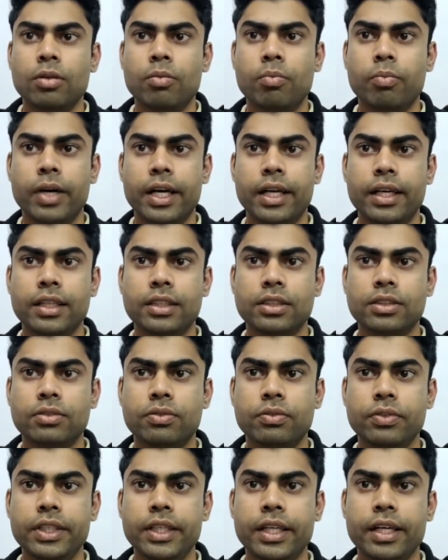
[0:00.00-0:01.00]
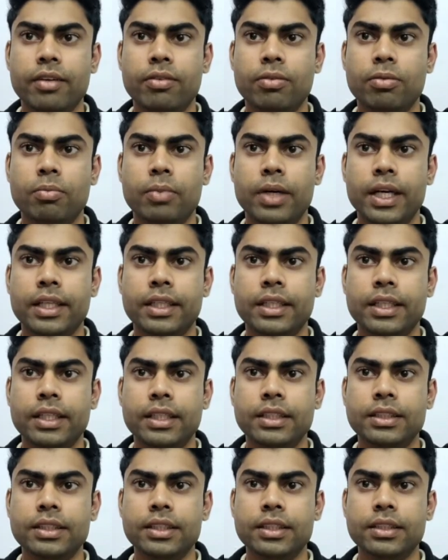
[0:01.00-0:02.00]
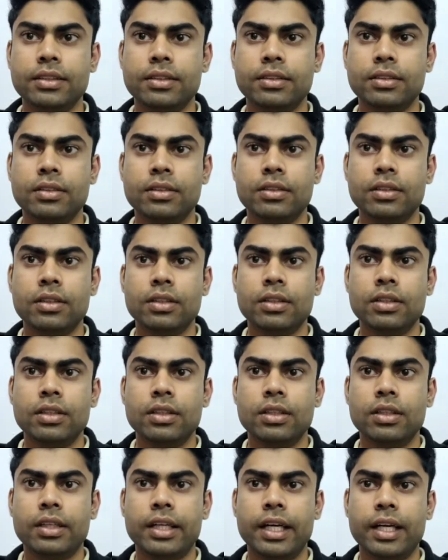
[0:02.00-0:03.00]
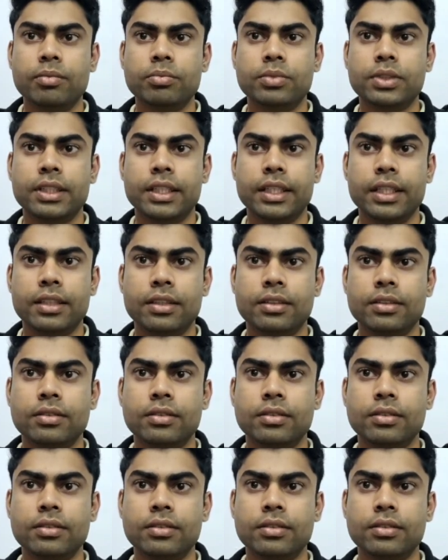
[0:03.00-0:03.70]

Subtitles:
minus Vf by kj times k.